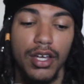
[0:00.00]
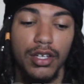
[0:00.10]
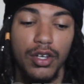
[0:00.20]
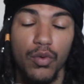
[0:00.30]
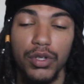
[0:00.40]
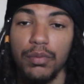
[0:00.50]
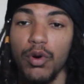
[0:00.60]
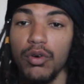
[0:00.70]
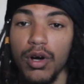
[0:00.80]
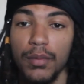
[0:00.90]
when you
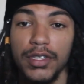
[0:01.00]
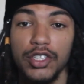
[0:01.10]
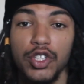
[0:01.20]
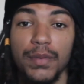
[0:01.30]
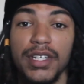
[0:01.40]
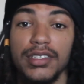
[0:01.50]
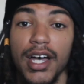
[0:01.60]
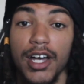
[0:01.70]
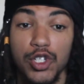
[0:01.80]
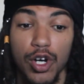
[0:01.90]
pull up this human
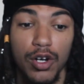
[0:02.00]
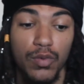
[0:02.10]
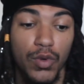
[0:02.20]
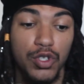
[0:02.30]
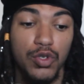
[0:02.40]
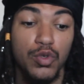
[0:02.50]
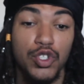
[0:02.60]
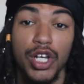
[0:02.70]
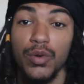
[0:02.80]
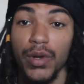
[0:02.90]
design chart, when you
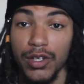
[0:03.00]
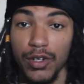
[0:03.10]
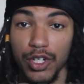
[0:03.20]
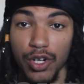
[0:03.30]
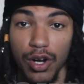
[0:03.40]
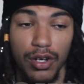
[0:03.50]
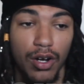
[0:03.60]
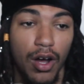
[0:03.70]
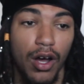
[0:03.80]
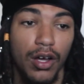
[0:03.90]
generate your chart
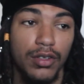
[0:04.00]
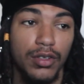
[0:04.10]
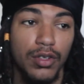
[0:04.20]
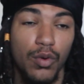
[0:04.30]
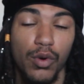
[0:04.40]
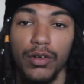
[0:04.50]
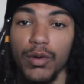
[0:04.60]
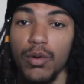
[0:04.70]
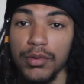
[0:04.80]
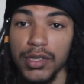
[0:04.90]
on, whatever
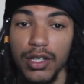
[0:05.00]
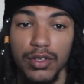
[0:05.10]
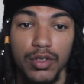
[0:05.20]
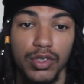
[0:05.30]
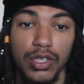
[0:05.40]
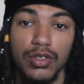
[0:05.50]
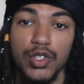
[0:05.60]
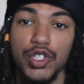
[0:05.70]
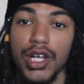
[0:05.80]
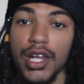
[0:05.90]
website you use, you can
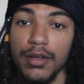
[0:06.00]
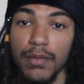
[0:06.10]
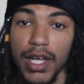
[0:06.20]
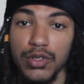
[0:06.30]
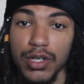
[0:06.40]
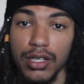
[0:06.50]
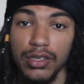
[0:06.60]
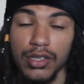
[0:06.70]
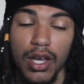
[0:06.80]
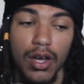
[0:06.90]
use Genetic
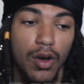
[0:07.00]
Matrix,